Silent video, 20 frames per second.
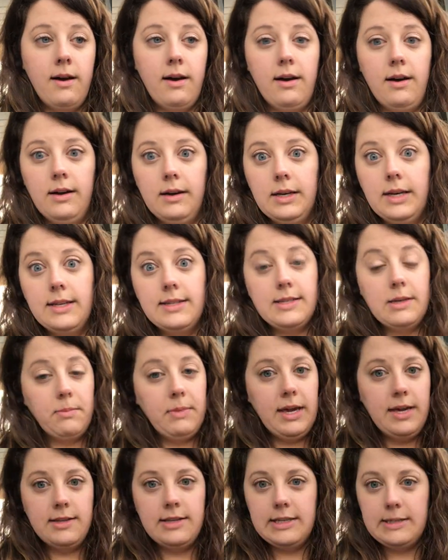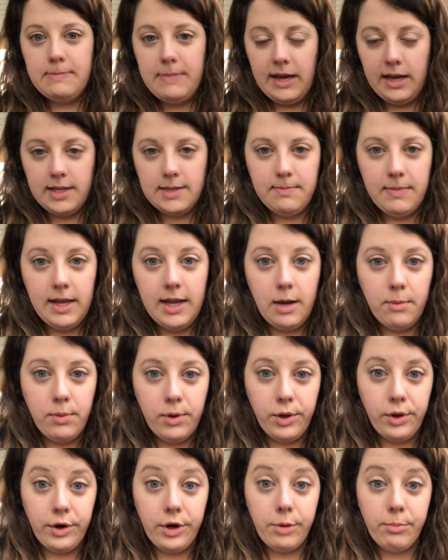In some cases, PECS might help a
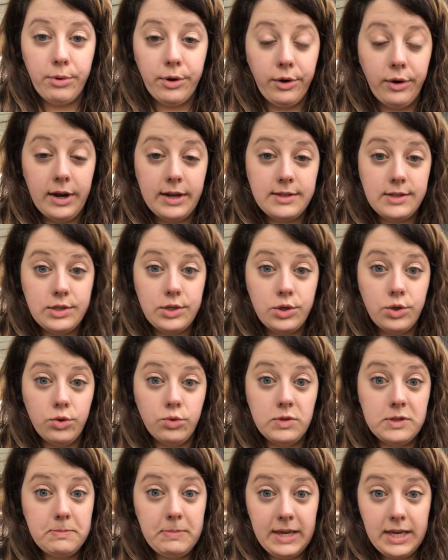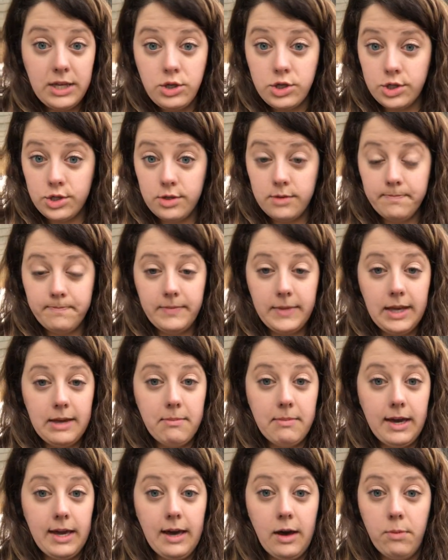learner progress to speech.
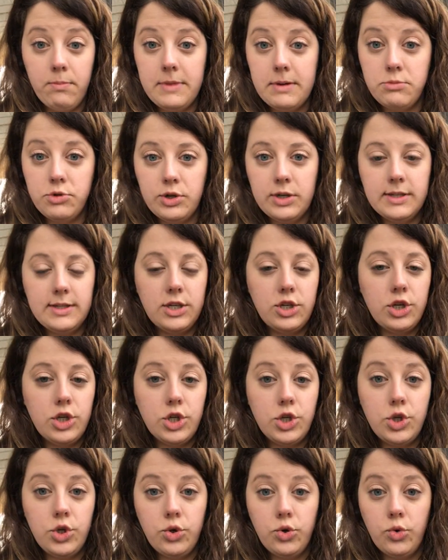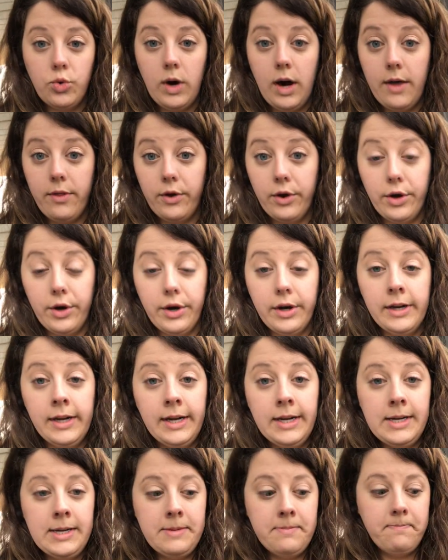It might help them transition to other
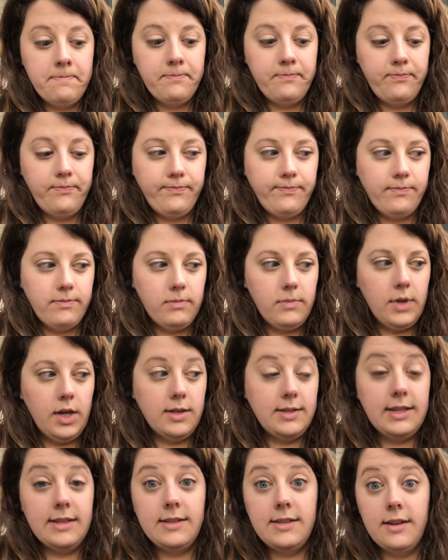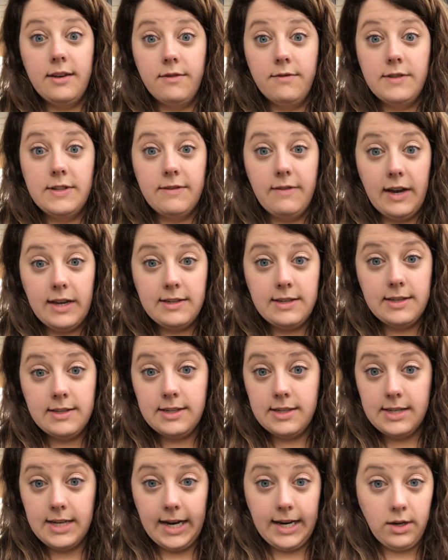assistive devices
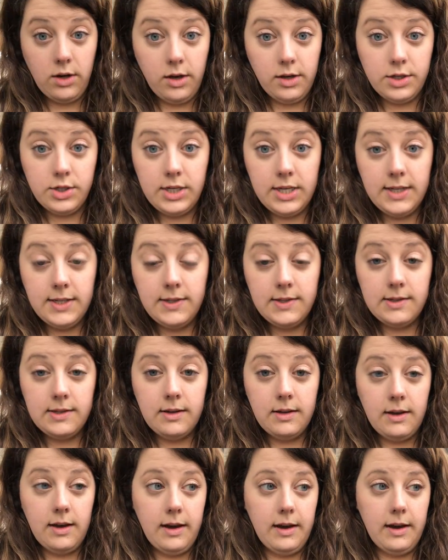and technologies,